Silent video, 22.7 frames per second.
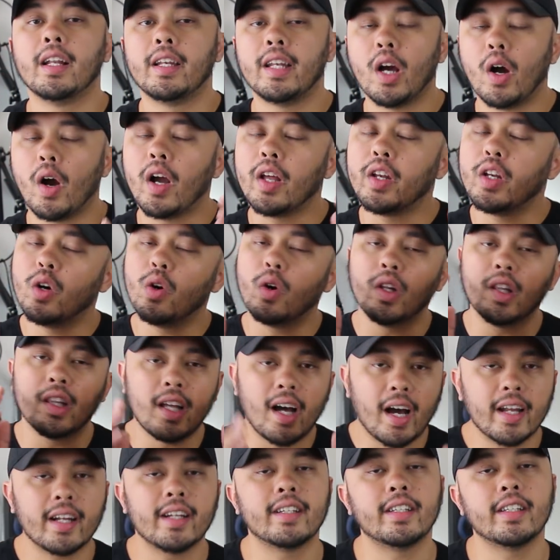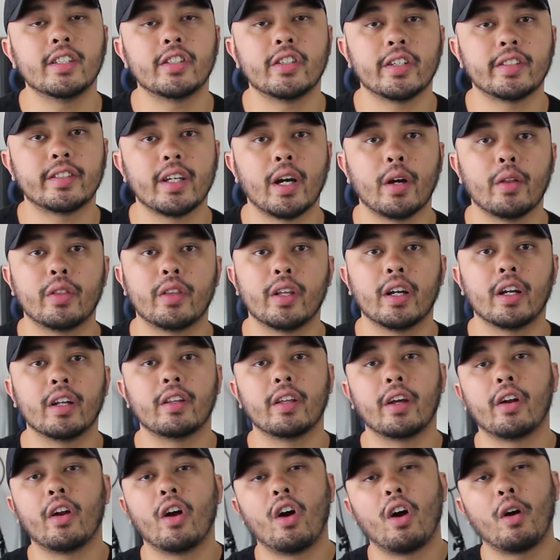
Now I know a lot of D Js out there that